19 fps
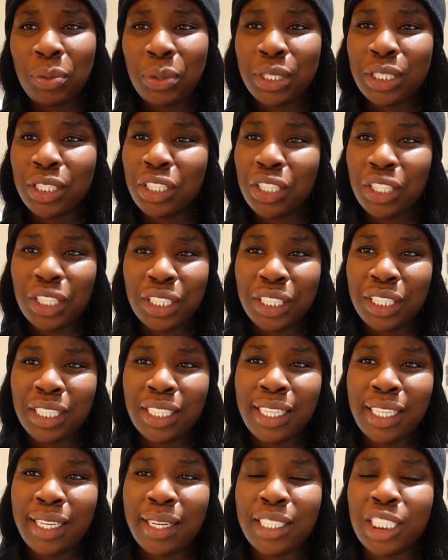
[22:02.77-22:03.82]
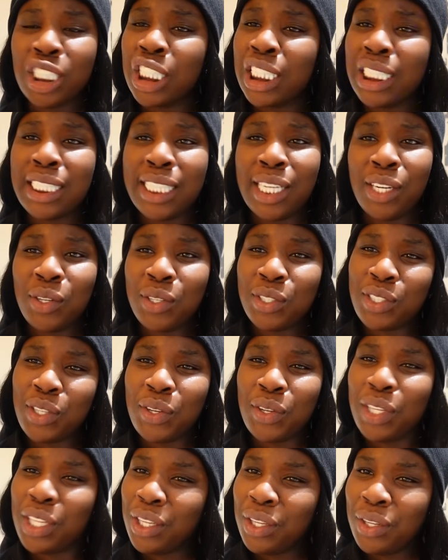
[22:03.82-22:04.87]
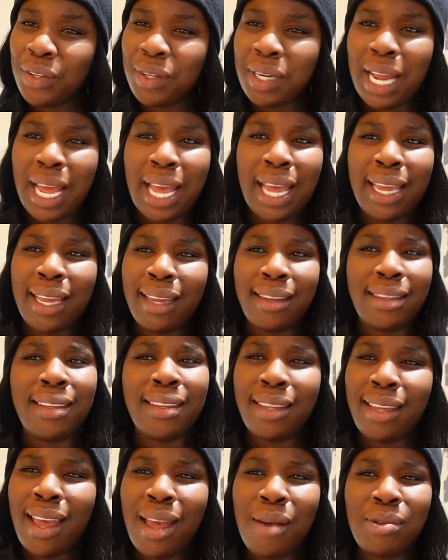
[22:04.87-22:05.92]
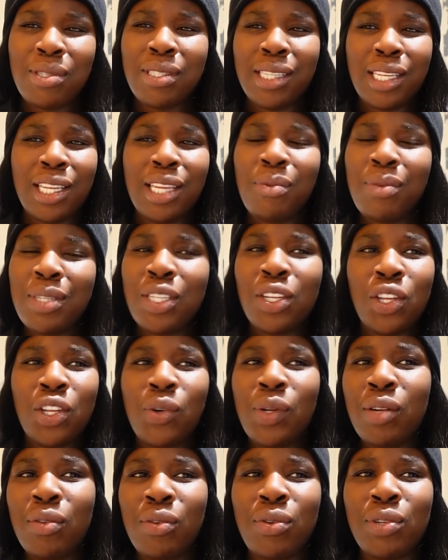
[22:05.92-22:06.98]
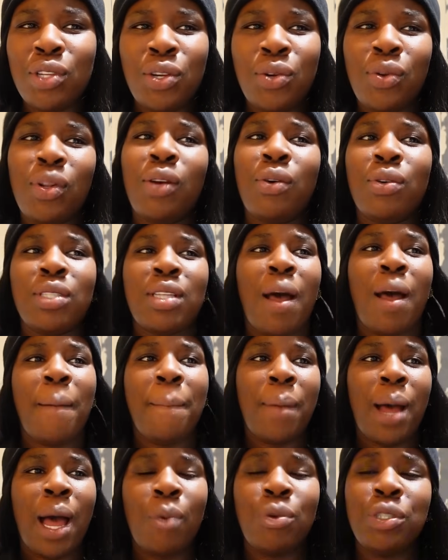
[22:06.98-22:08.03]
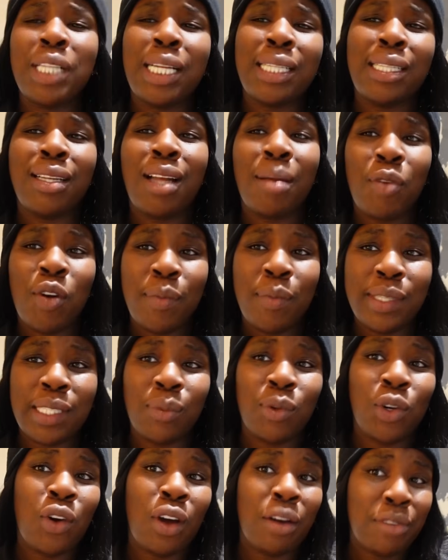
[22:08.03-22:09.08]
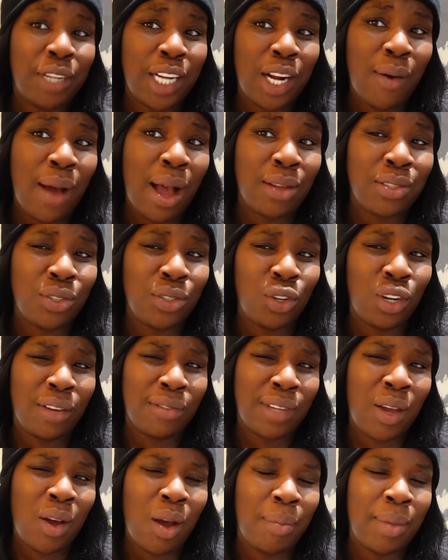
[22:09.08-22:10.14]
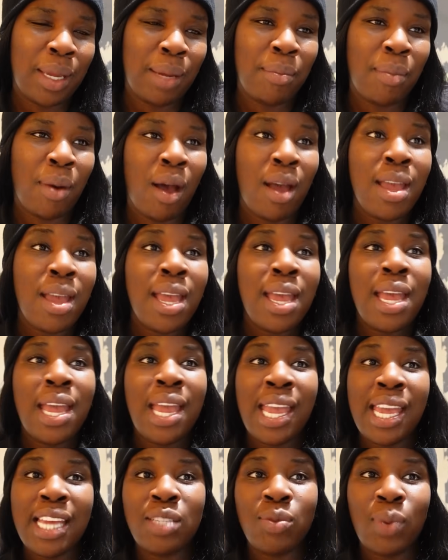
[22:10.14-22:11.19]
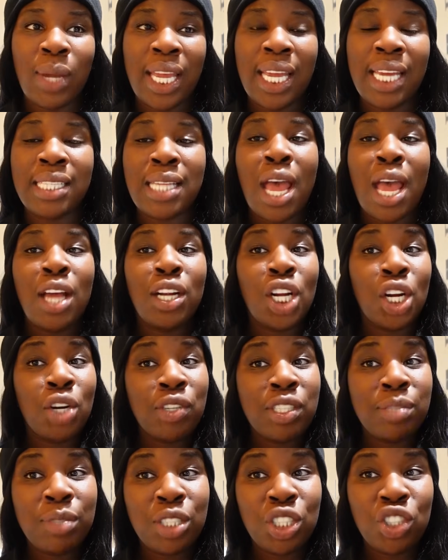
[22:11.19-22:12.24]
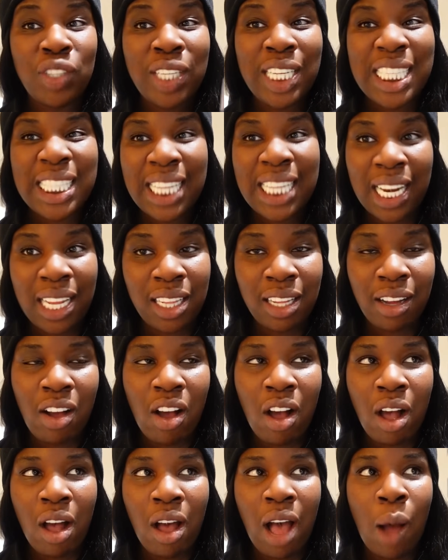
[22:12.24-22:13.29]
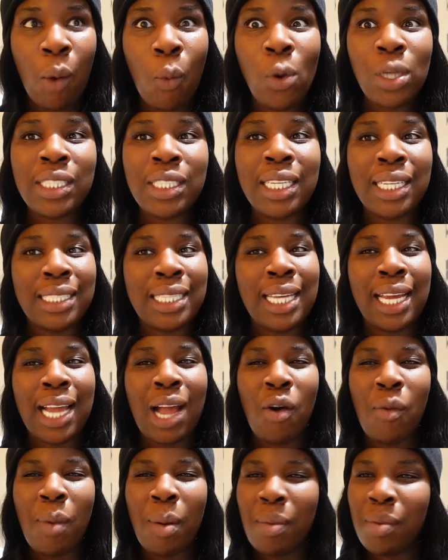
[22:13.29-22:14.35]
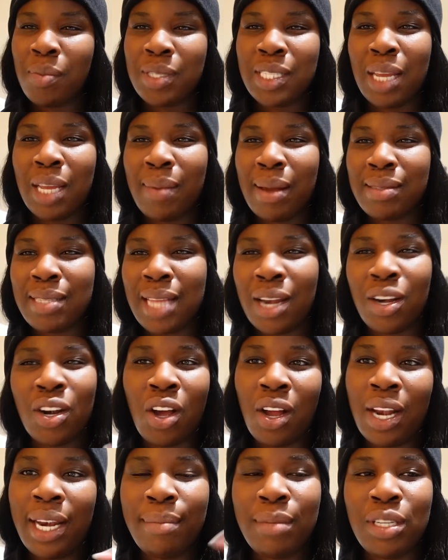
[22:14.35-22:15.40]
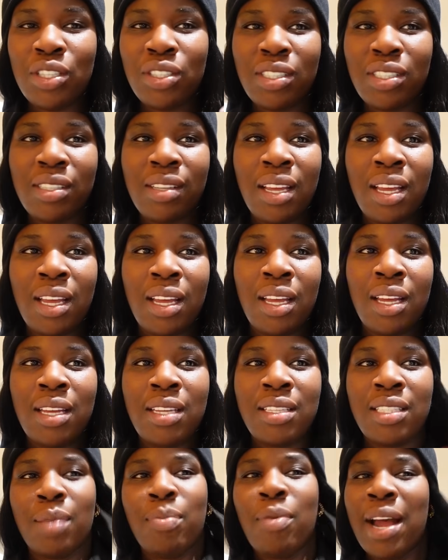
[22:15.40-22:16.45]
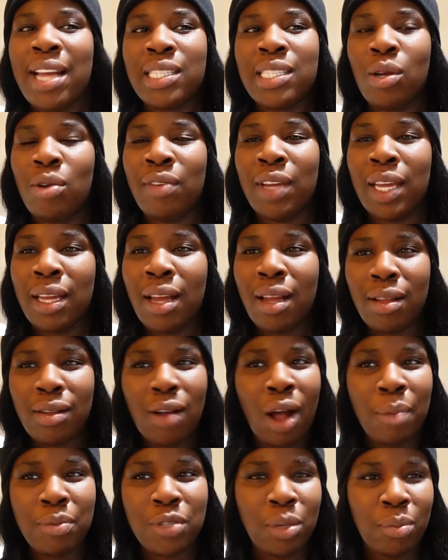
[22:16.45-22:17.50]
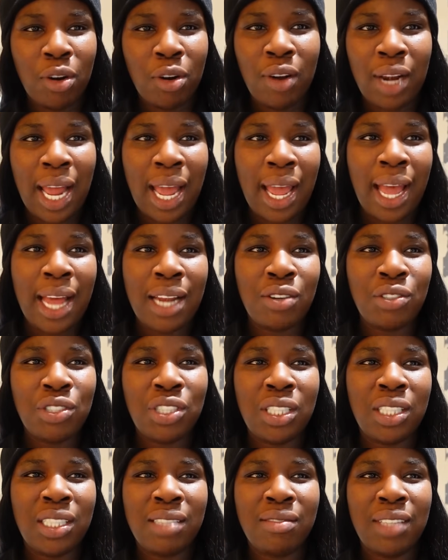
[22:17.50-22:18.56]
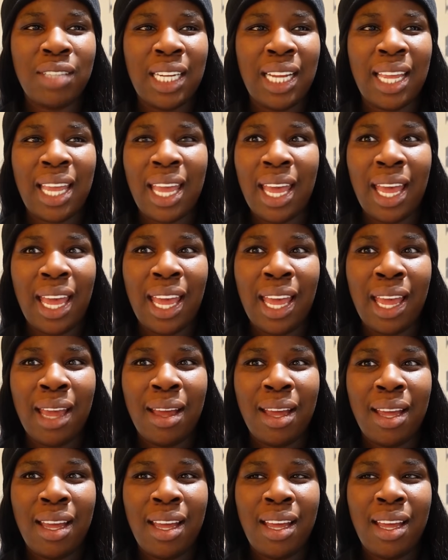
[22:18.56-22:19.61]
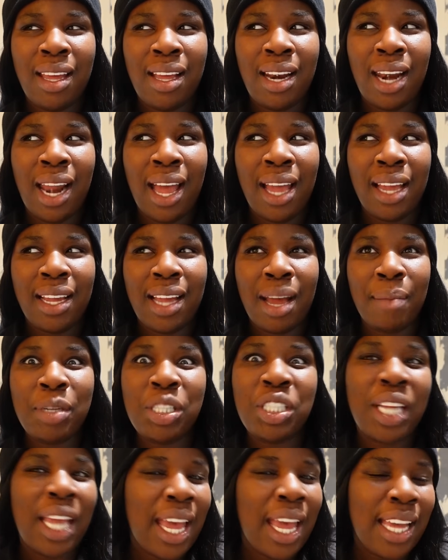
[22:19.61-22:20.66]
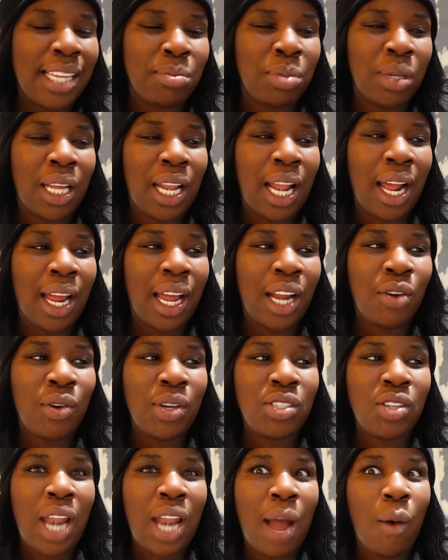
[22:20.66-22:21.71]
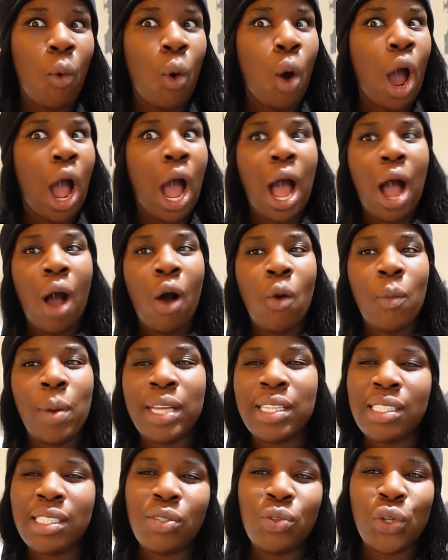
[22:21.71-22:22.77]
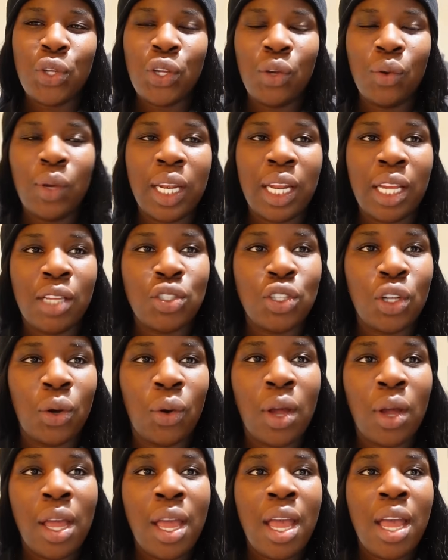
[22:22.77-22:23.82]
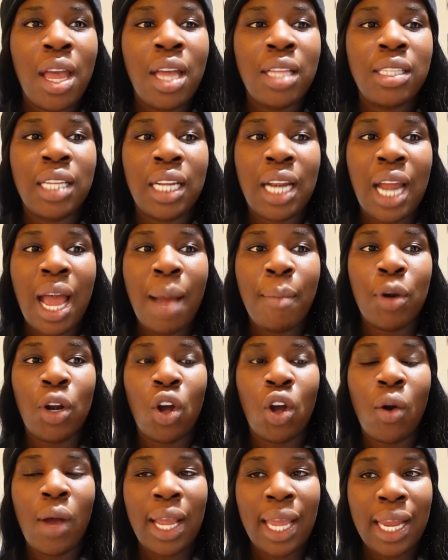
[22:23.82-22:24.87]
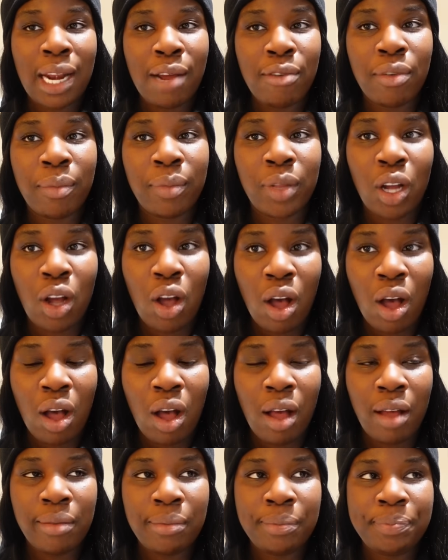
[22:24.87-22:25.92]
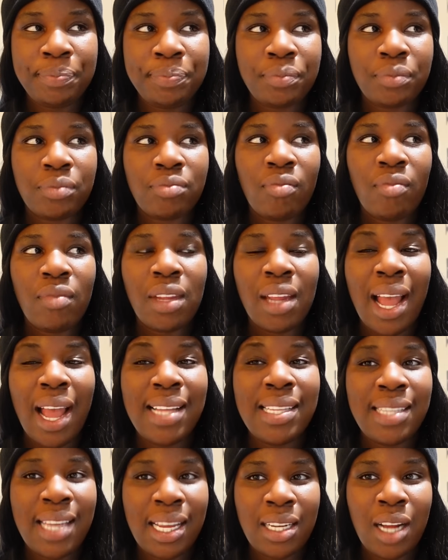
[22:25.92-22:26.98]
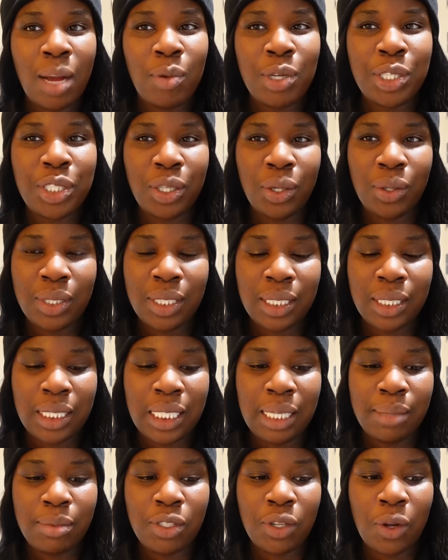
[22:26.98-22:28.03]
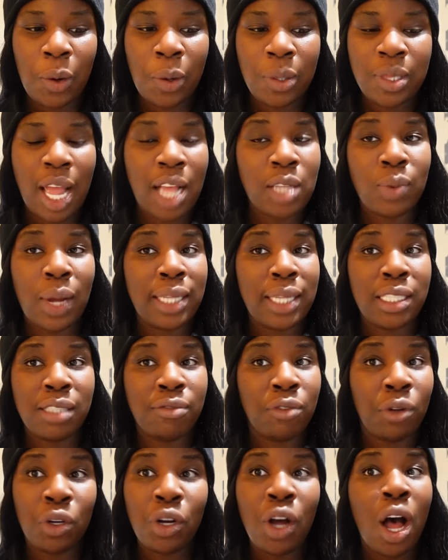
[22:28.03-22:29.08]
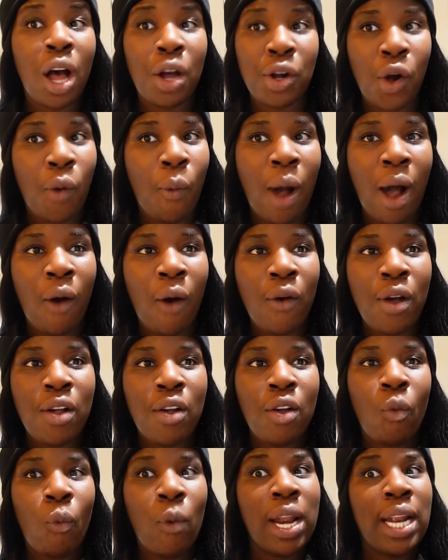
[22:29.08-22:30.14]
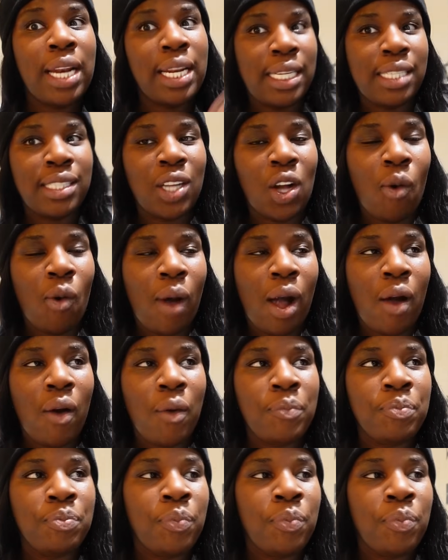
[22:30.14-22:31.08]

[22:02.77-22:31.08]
was good. Gigi looked so cute. Like, yeah, it was a cute little something. But I wish I did come home because I would have got a video out soon, if you get what I mean. But it is what it is. The Christmas tree is still in the car. I was going to take out while my mum was here, but I was like, no, let me just surprise her a bit up tomorrow. Like, I know she doesn't really care. Like, I mean, she cares, but like, I know it's not like, wow, but it's still cute, innit? So tonight I'm going to go and get that from the car and set up when she goes to sleep. So that's why this vlog can't go out when it needs to go out.